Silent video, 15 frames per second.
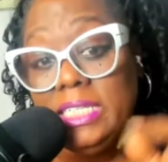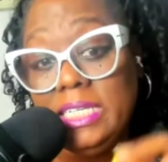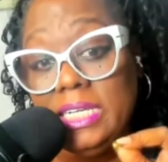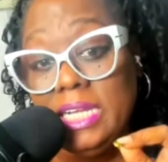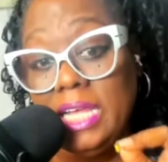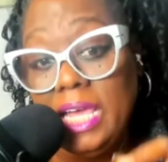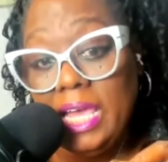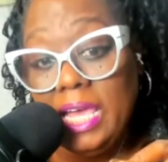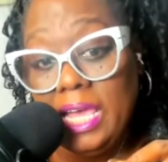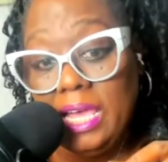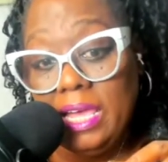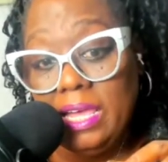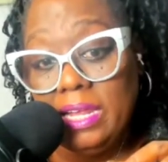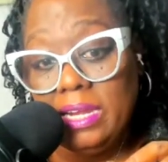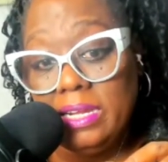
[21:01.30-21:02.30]
did
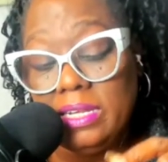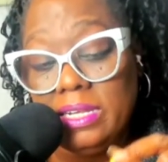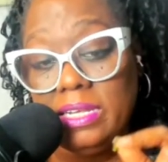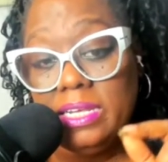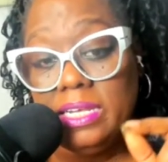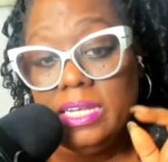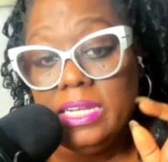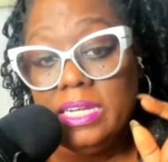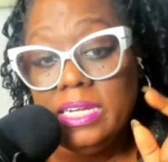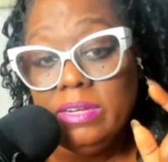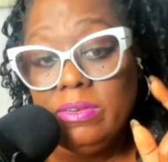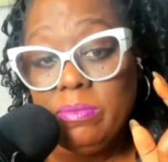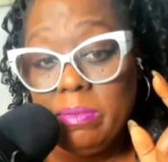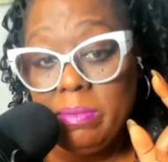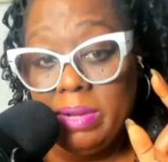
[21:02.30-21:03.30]
have,
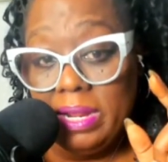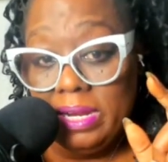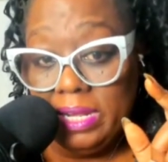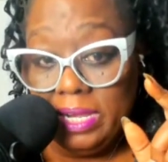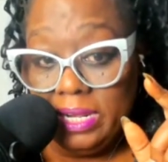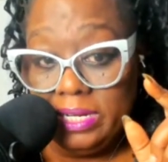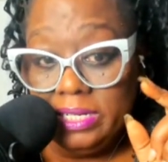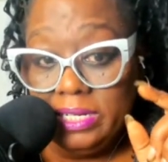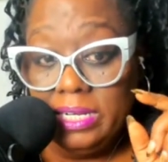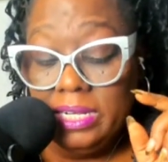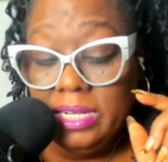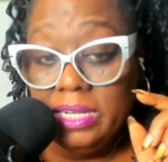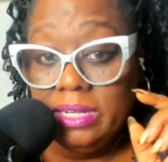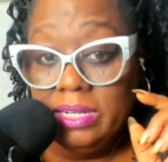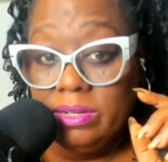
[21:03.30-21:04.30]
remember that lady
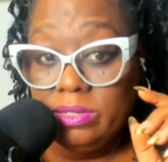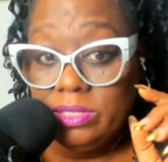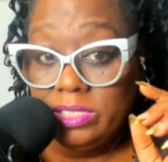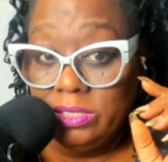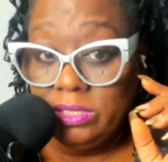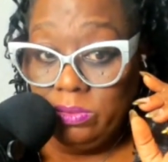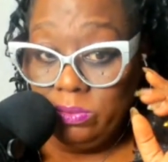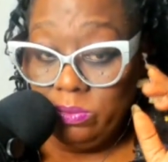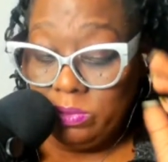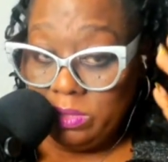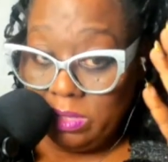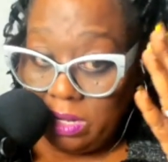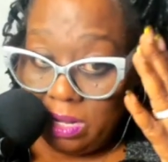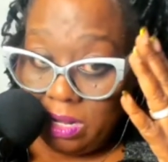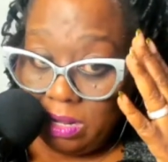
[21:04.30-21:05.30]
with
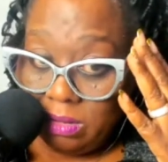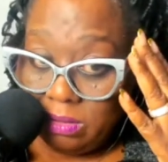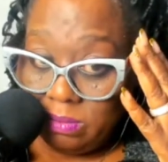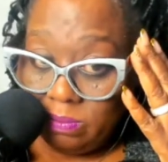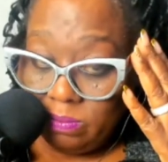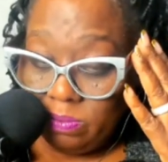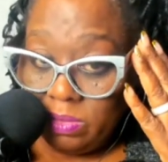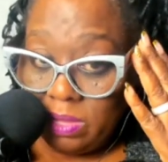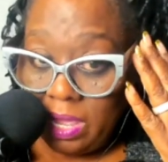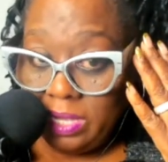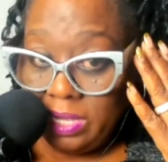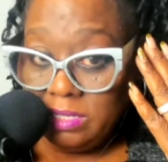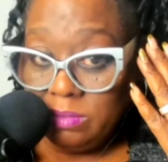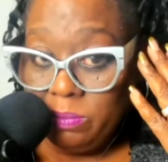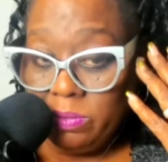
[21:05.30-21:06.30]
the
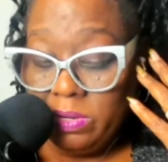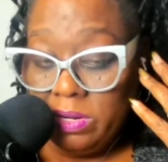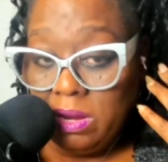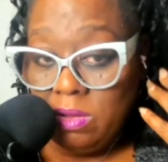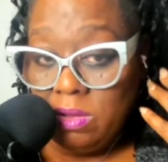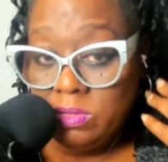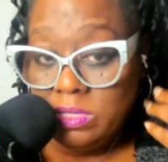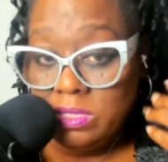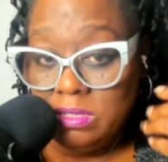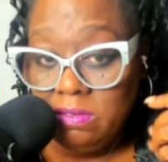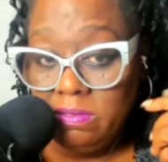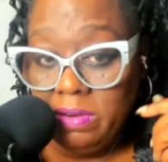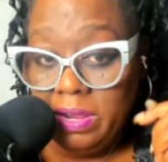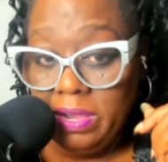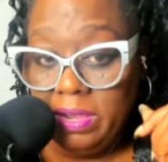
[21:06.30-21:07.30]
nice, pretty long
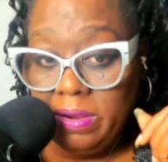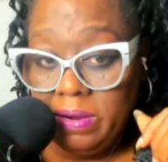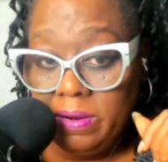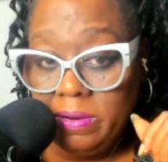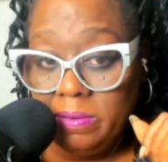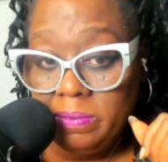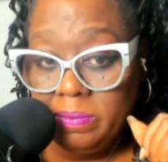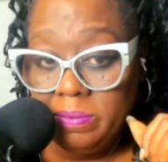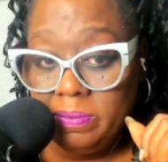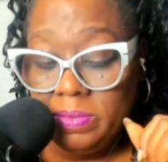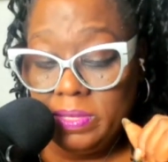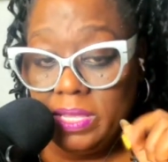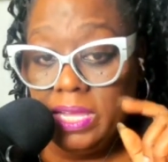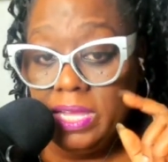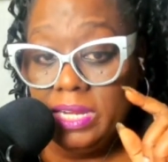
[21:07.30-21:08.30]
silver hair
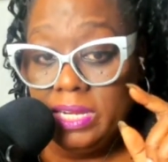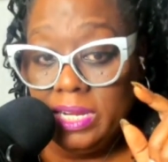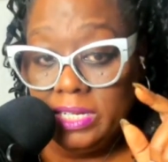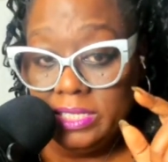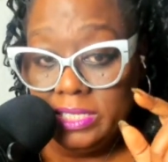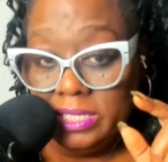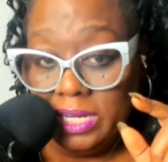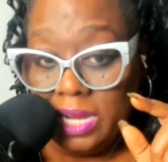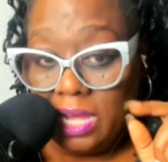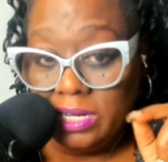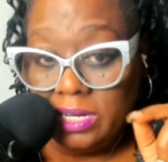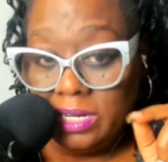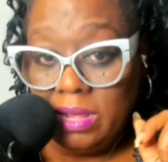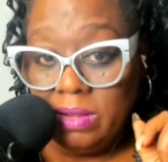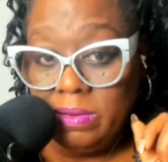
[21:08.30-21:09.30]
that she
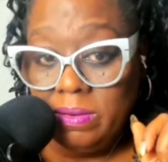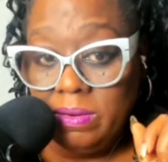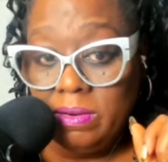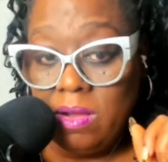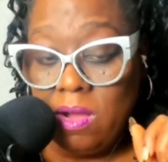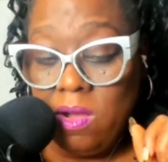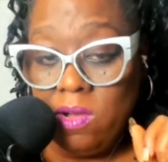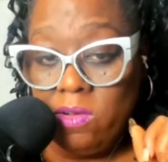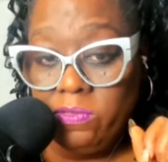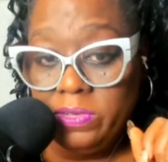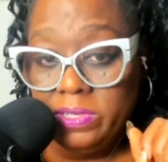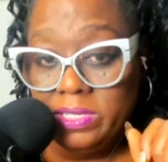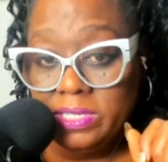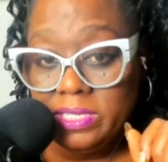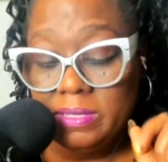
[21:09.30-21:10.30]
locked out her
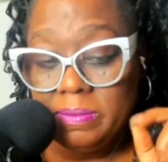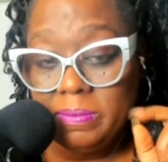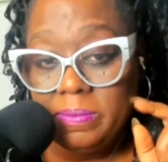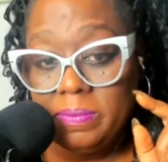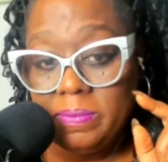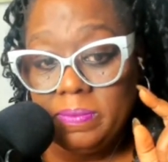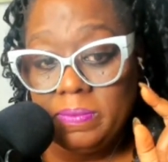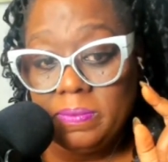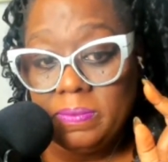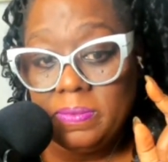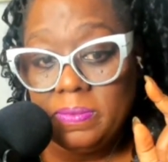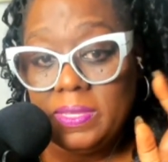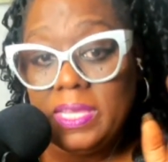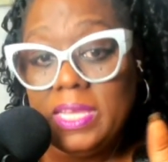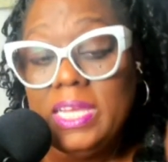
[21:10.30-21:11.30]
office?
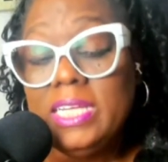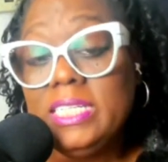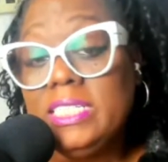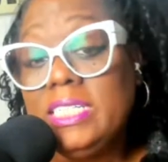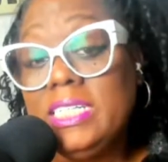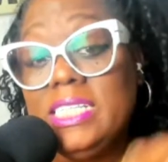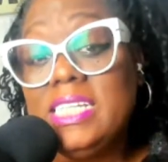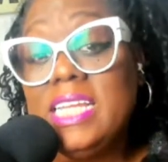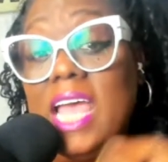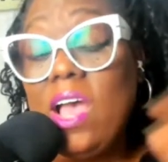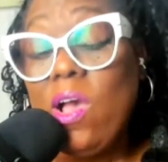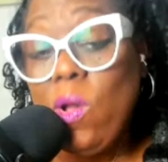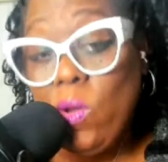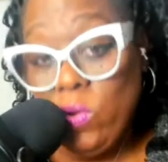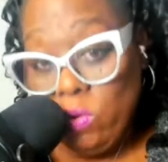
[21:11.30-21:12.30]
She's
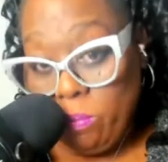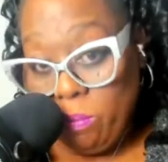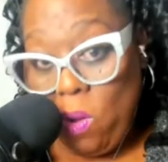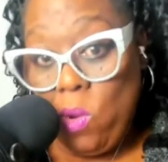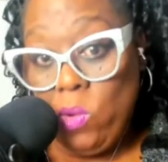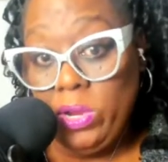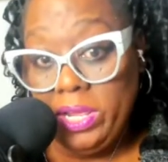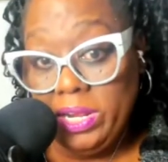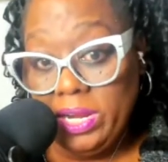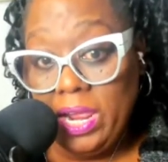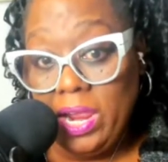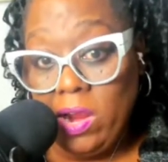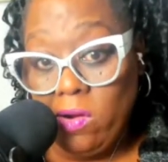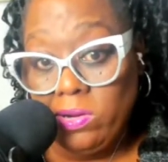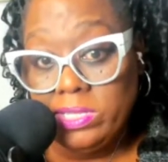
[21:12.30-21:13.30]
now on Napoleon
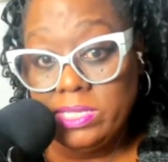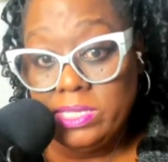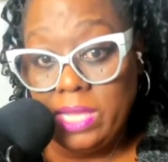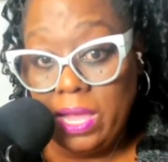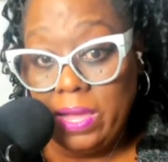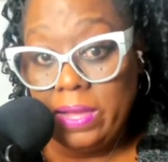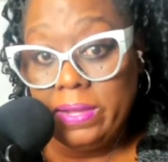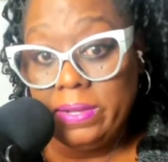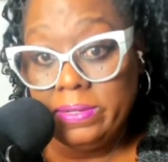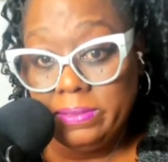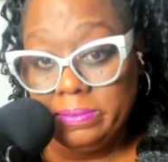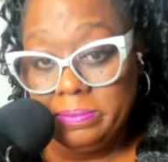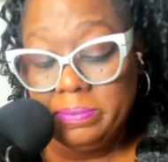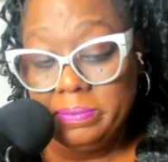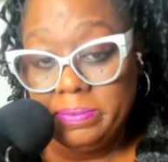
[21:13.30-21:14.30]
Harris' side.
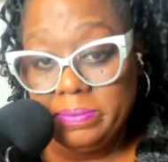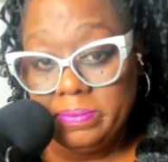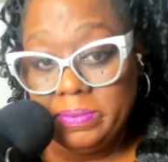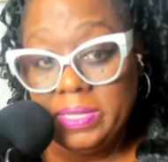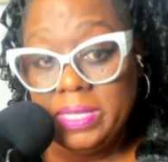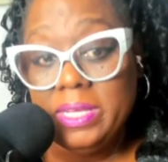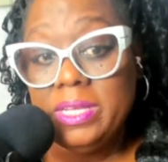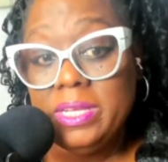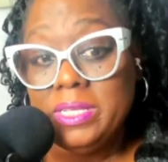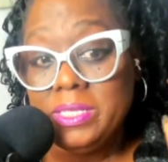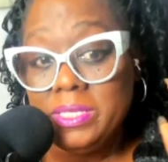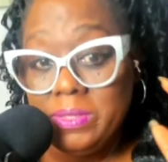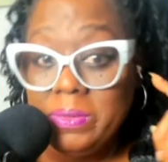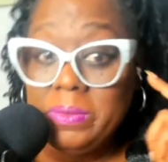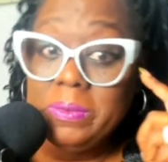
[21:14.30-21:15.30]

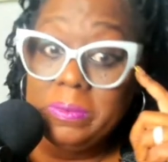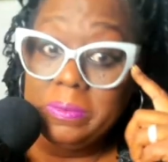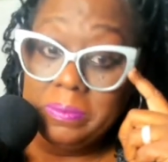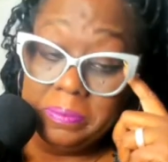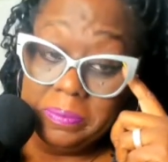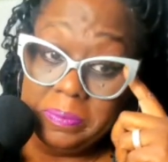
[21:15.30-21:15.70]
So